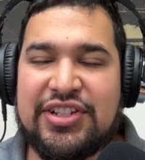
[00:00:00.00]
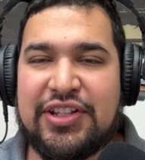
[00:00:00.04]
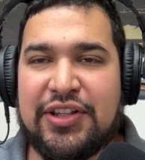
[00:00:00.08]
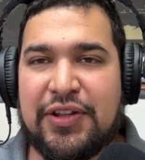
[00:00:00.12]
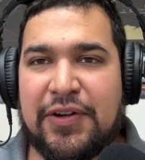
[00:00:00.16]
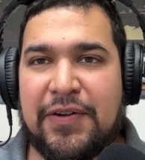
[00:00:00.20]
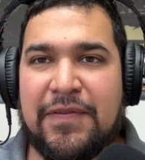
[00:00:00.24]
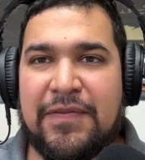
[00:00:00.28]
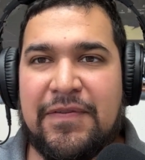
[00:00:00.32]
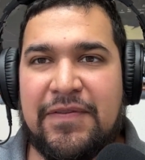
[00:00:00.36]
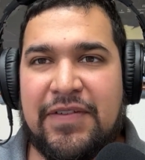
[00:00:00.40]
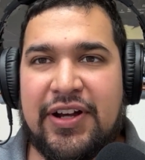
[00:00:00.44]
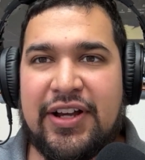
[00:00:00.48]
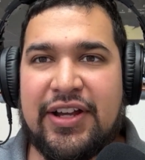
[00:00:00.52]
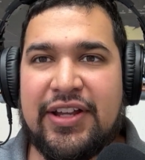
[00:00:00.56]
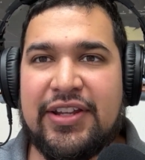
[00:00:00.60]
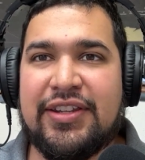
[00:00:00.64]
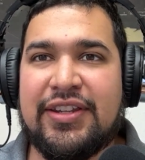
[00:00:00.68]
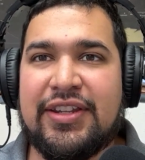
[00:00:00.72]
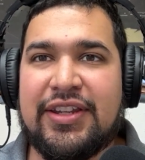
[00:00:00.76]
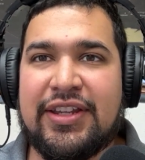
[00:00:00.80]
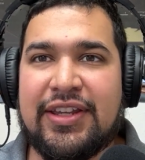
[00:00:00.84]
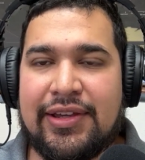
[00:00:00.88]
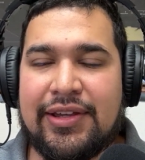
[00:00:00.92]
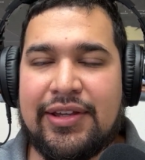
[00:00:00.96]
a little
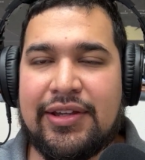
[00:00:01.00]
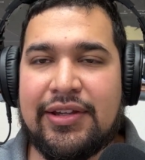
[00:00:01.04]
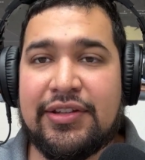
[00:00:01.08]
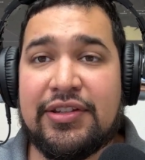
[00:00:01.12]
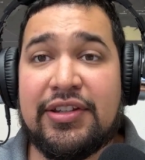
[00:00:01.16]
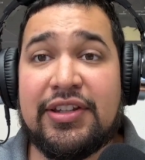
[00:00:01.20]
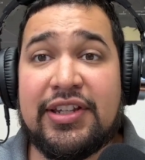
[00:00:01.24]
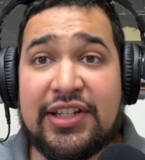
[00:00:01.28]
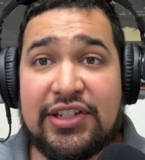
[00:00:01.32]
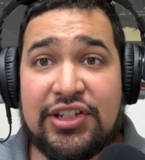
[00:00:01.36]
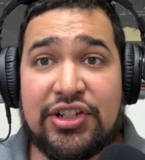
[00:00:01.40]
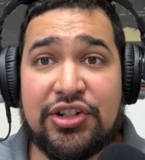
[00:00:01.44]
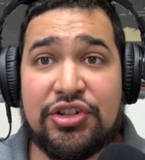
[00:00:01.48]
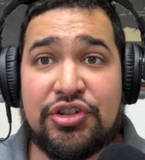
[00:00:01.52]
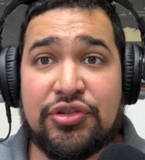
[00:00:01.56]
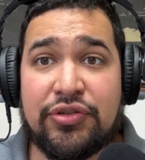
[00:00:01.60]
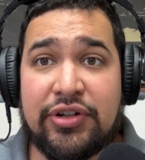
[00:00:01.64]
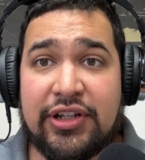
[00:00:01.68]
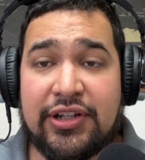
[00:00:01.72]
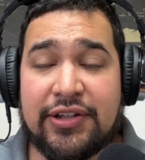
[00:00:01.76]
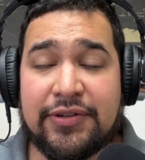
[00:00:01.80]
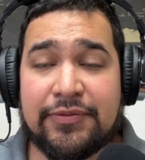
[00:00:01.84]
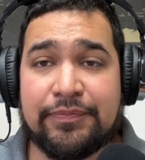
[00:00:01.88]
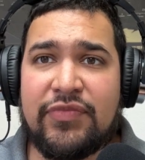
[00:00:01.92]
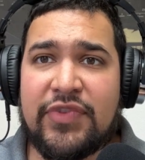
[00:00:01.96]
fun to get your
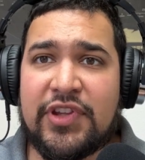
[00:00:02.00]
drink.